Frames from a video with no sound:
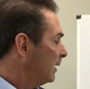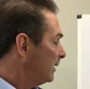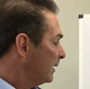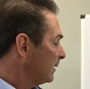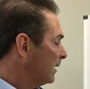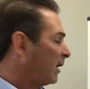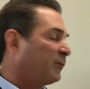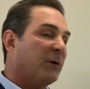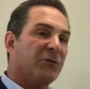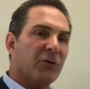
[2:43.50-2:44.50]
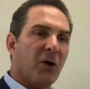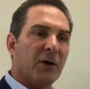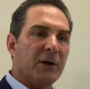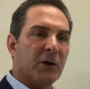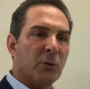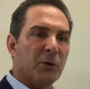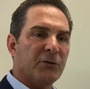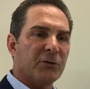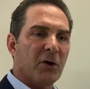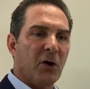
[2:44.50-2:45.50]
And then the last picture on here,
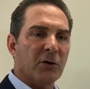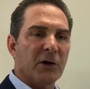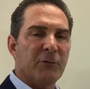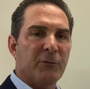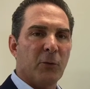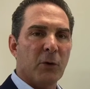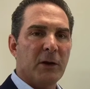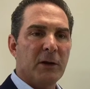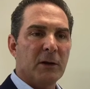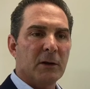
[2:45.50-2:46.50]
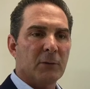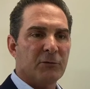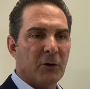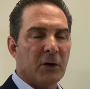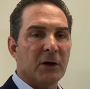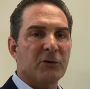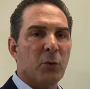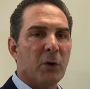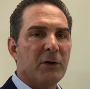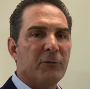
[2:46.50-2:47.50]
which is called a
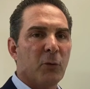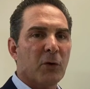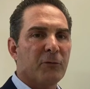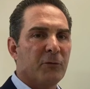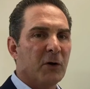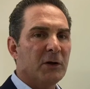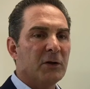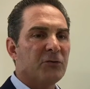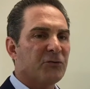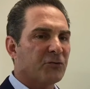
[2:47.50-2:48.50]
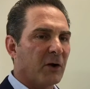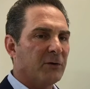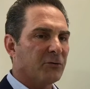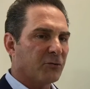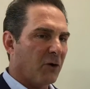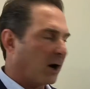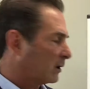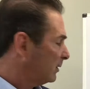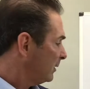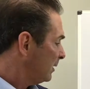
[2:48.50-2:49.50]
24-foot straight
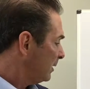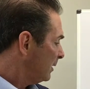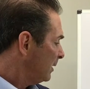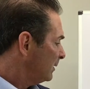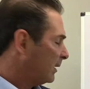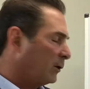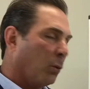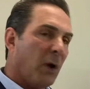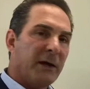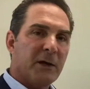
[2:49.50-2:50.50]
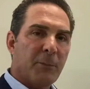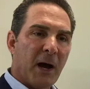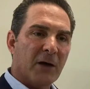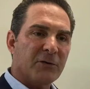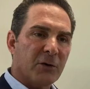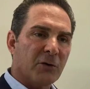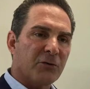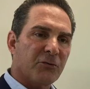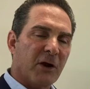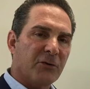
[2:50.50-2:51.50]
truck. Now the weight capacity on a
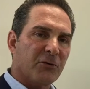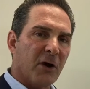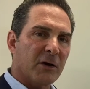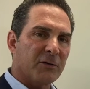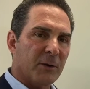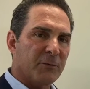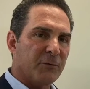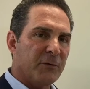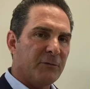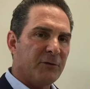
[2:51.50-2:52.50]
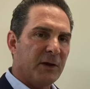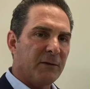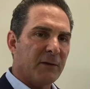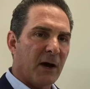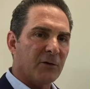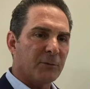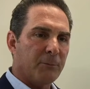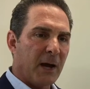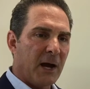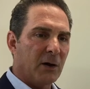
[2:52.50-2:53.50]
straight truck is up to 15,000
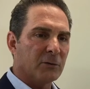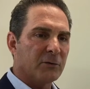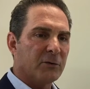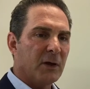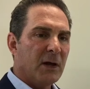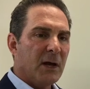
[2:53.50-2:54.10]
pounds.